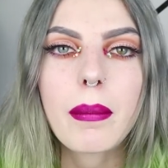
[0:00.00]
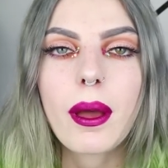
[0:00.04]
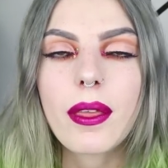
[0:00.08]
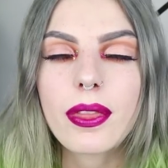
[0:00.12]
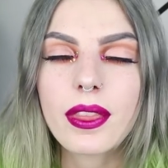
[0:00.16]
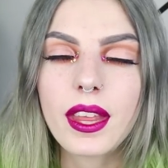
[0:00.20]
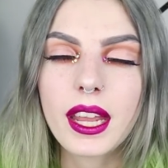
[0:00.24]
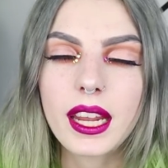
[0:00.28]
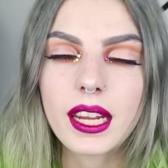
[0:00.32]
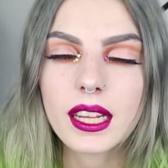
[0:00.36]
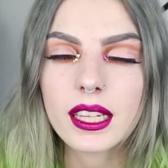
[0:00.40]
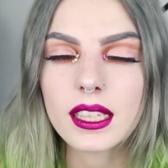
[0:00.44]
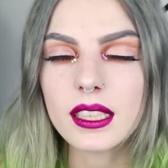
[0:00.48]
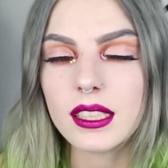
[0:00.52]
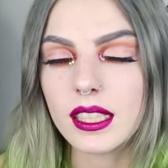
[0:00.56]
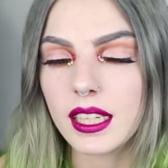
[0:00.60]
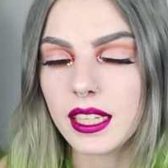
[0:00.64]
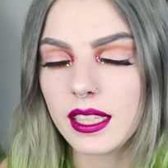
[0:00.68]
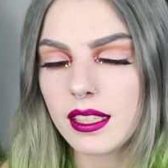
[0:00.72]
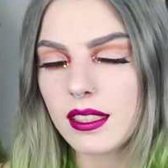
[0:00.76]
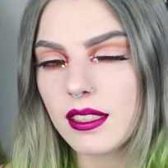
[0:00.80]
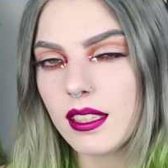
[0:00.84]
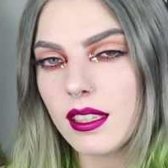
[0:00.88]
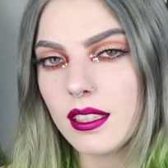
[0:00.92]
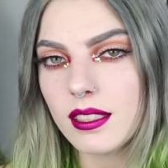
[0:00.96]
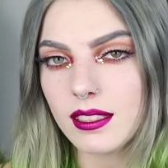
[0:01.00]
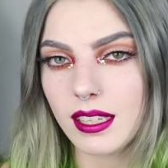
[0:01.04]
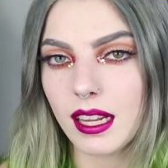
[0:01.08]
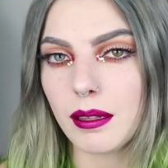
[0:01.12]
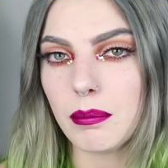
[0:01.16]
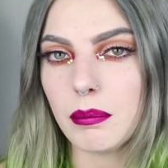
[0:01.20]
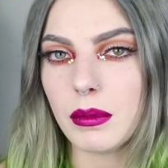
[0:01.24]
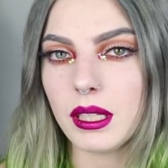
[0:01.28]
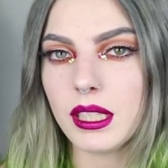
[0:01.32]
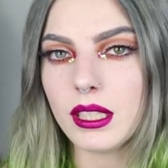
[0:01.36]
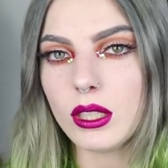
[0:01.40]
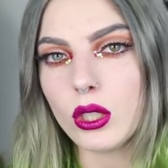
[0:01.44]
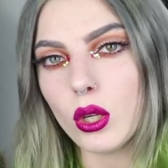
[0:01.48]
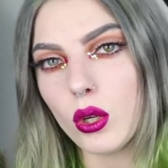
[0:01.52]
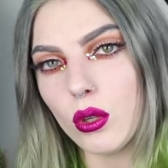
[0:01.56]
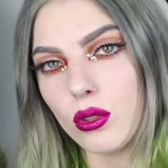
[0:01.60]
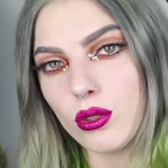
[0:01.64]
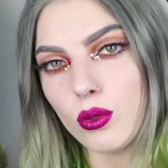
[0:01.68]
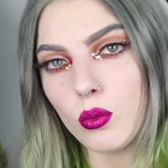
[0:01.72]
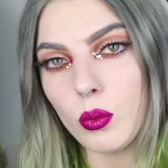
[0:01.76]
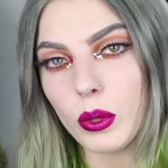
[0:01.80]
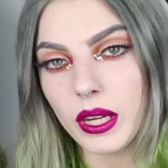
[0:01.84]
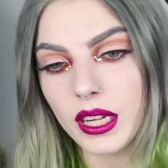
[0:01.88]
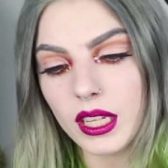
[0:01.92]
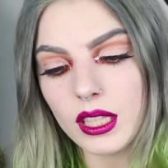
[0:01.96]
but they did send me
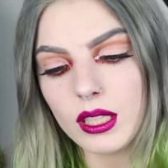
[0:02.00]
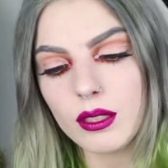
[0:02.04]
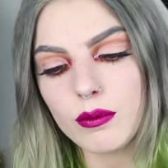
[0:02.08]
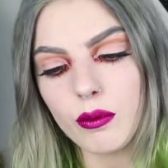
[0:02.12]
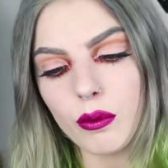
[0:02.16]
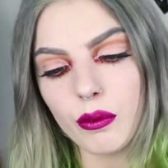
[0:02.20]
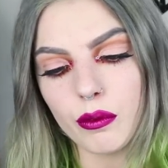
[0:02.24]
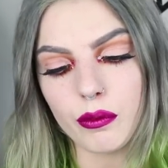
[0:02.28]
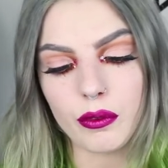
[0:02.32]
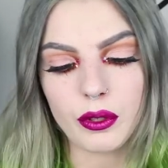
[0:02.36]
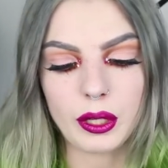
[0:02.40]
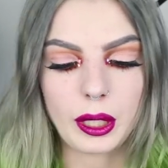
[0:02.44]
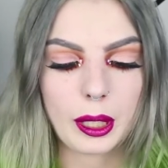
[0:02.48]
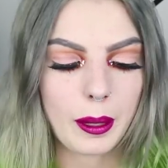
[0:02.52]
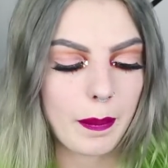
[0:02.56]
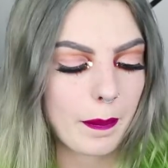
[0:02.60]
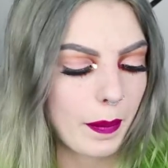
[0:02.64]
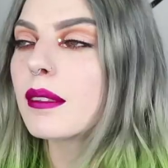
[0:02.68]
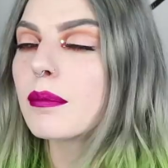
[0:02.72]
those wigs for free.